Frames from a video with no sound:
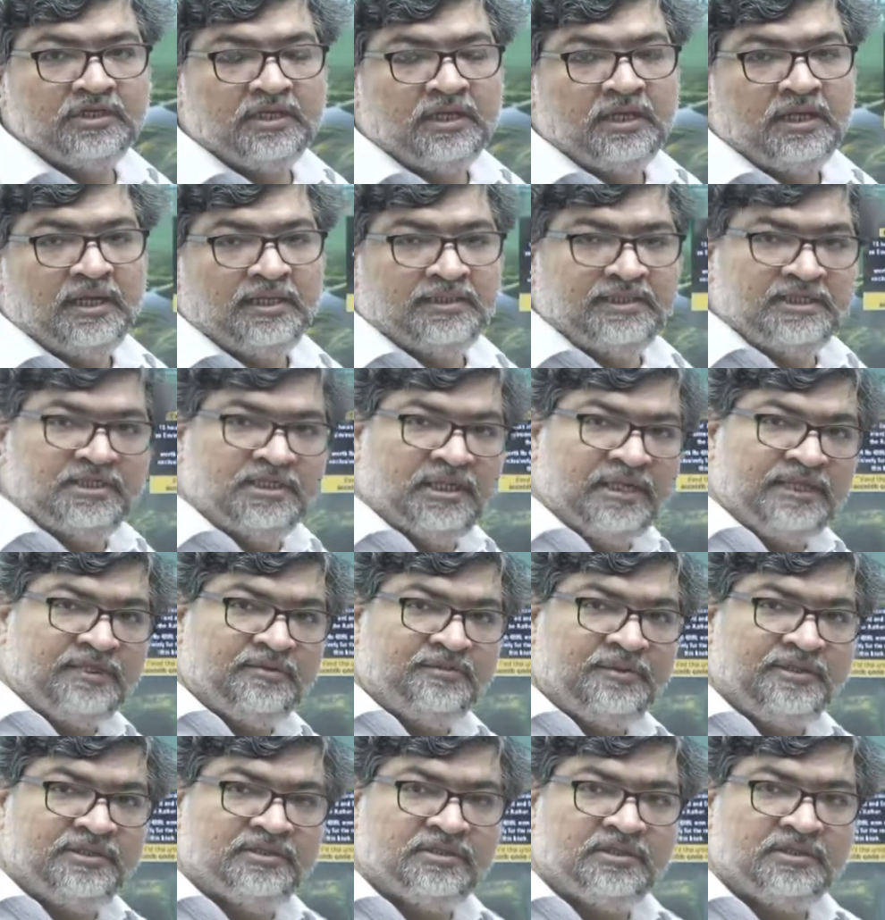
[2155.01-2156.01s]
It is linked
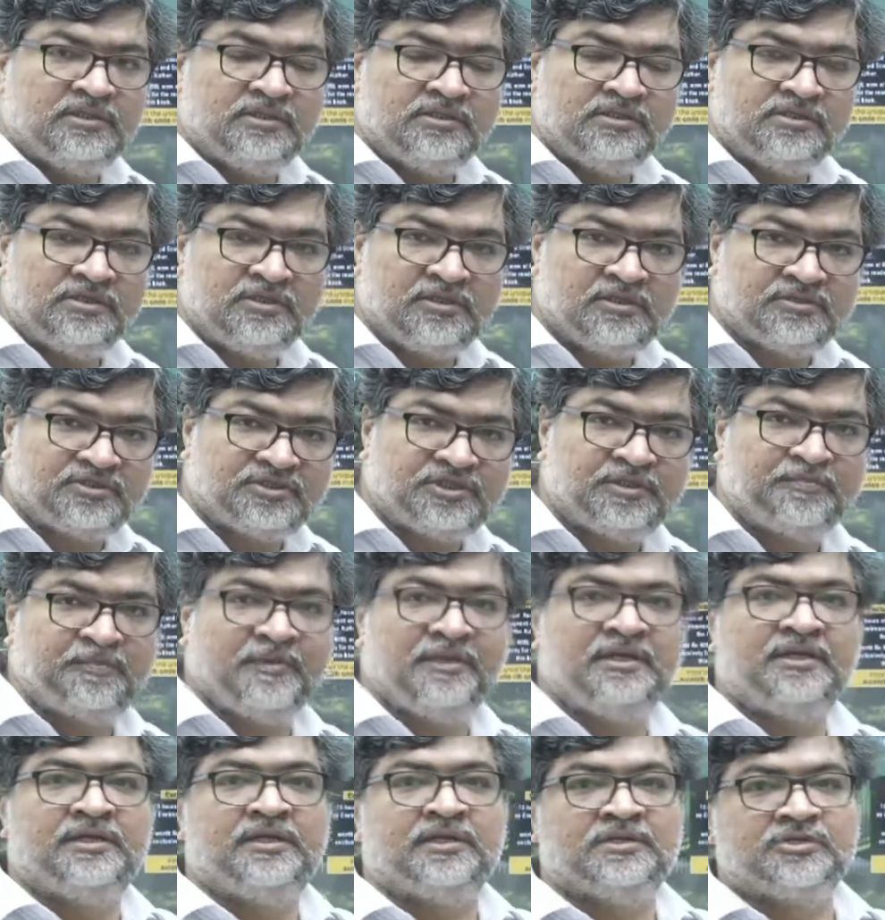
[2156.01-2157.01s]
with the shipping
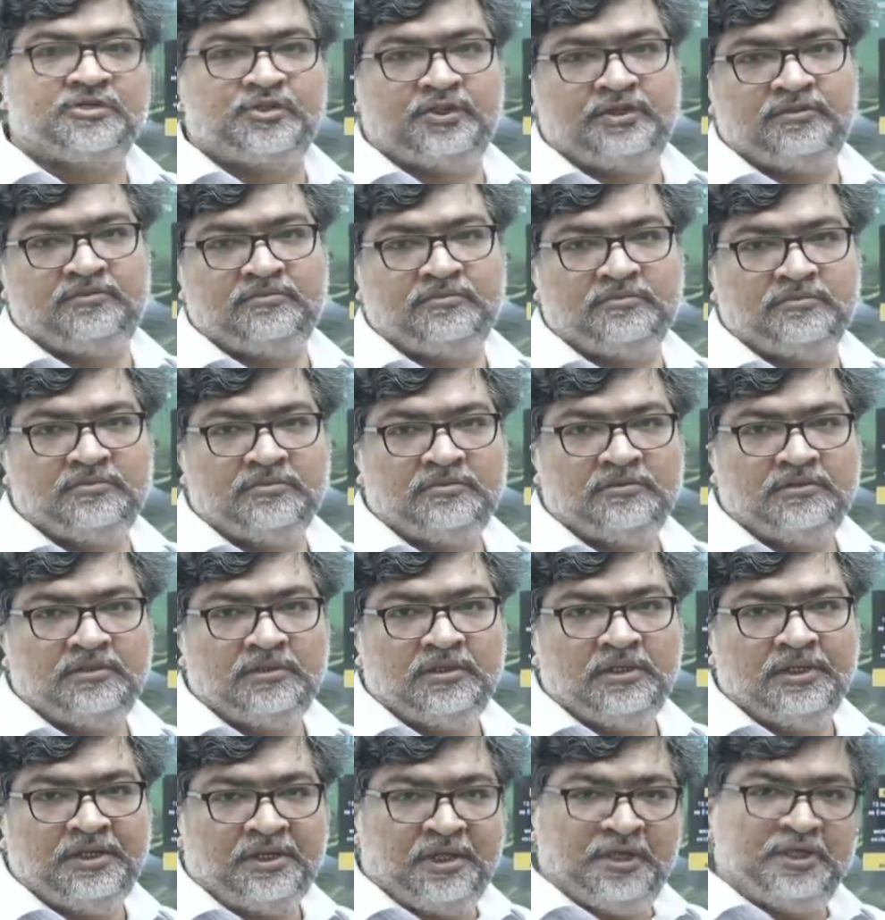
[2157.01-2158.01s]
industry,
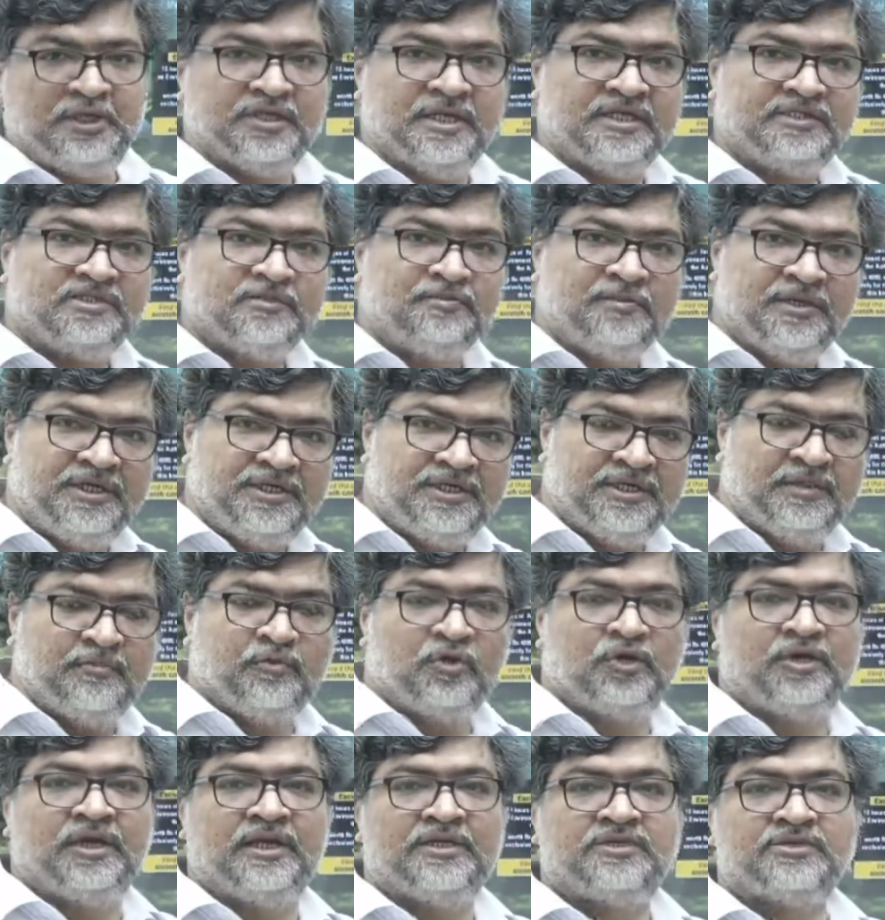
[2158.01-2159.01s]
International Maritime
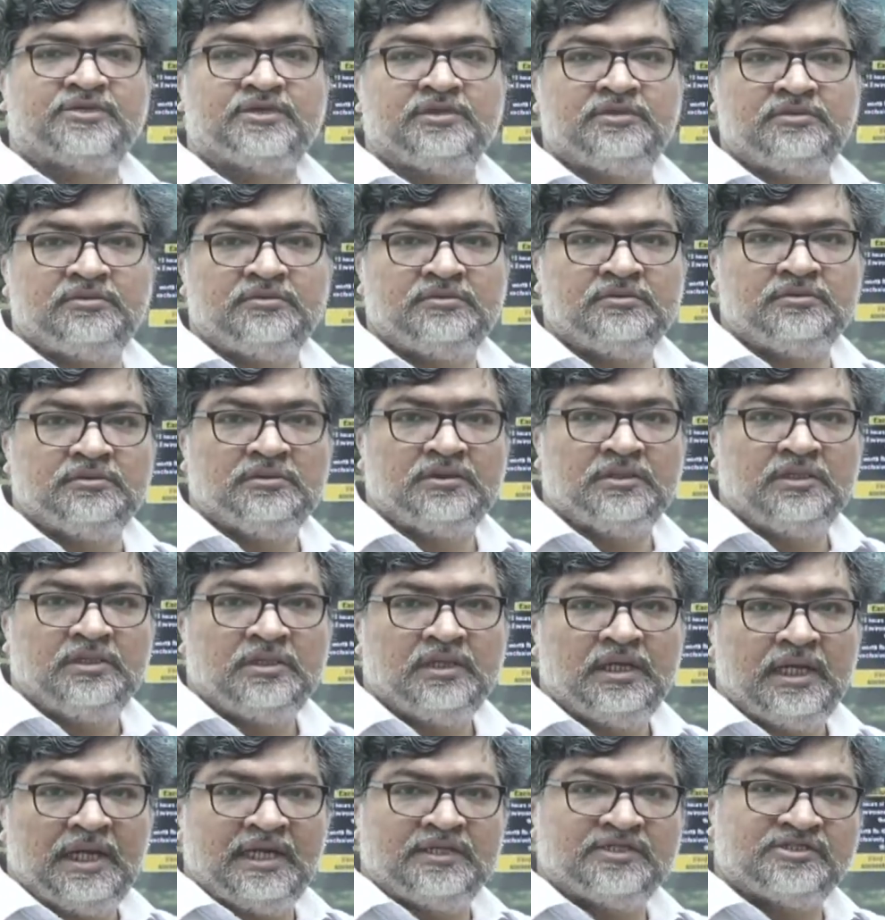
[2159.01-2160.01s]
Organization,
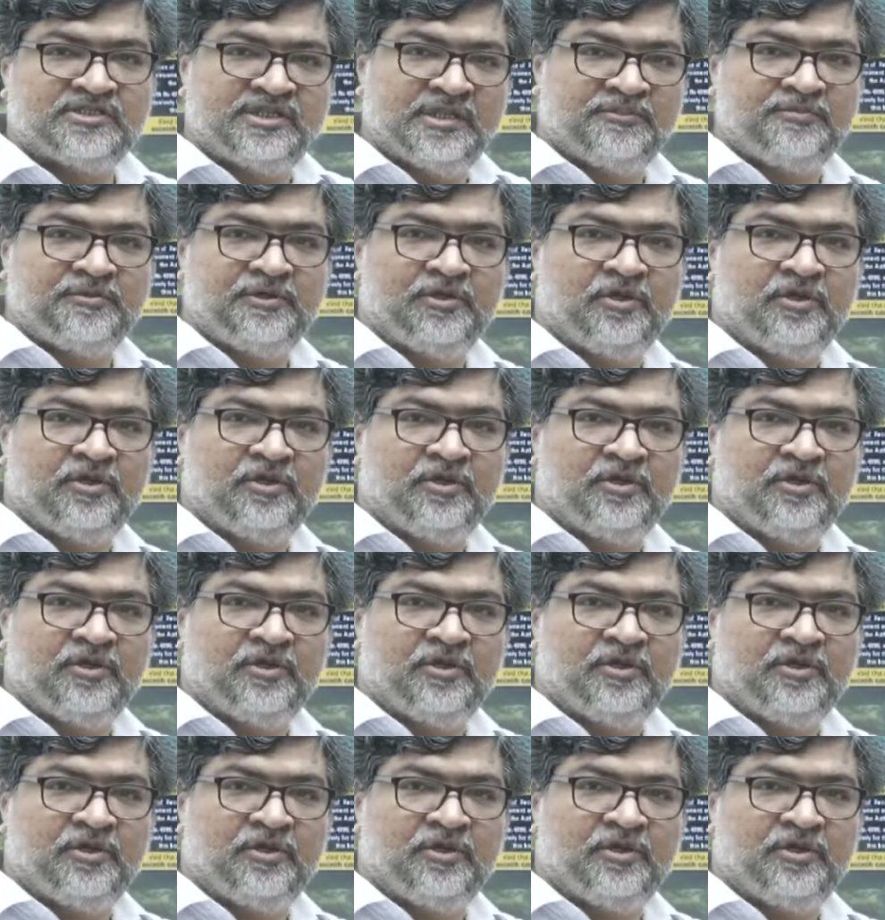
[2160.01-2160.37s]
and safety of